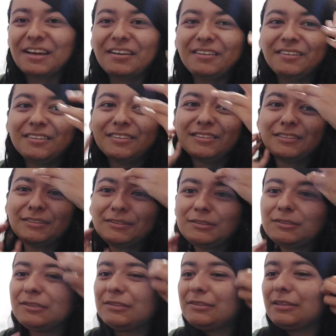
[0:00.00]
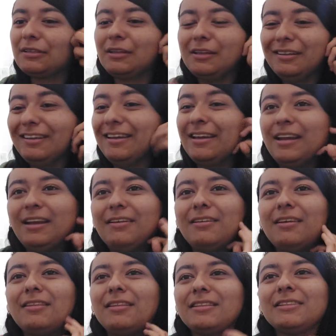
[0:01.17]
kind of just indicating
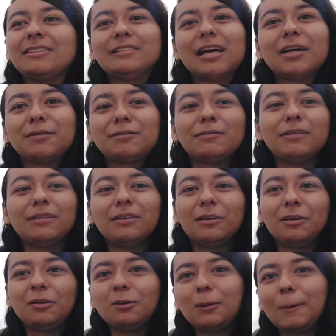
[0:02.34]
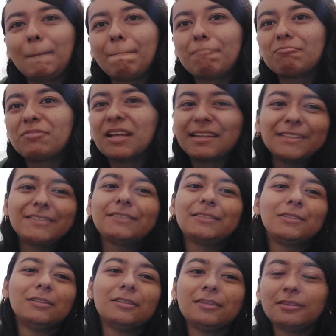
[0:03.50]
that this is not really not
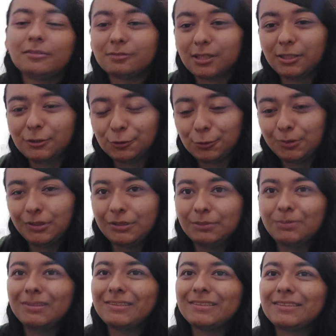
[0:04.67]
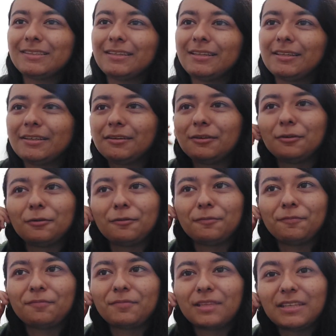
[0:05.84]
necessarily the right choice, but it's like you know
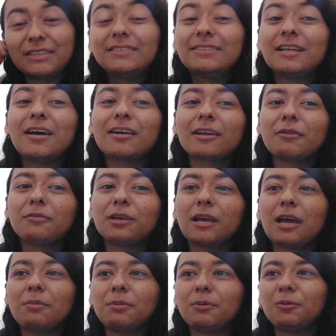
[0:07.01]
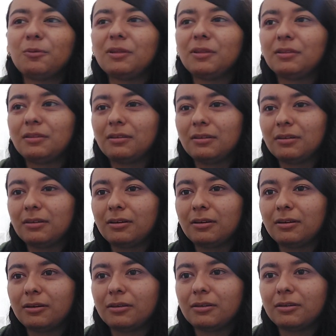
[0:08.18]
he's not gonna be happy with
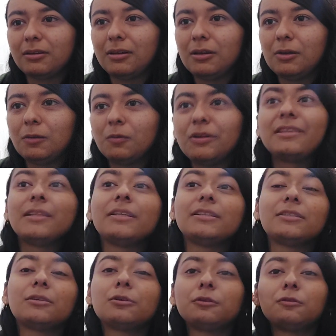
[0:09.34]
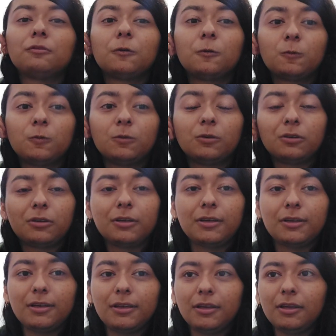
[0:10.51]
uh with this going forward
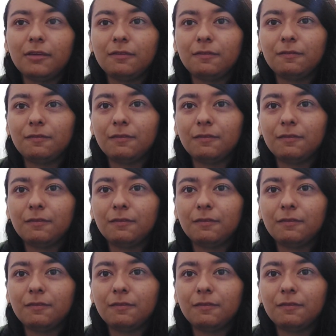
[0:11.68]
if